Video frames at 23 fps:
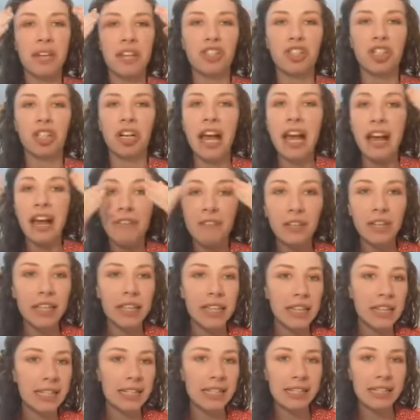make sure
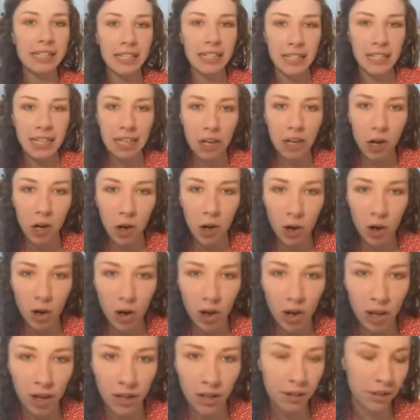everything's sticking
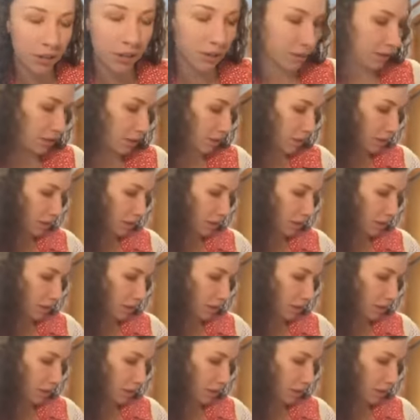on.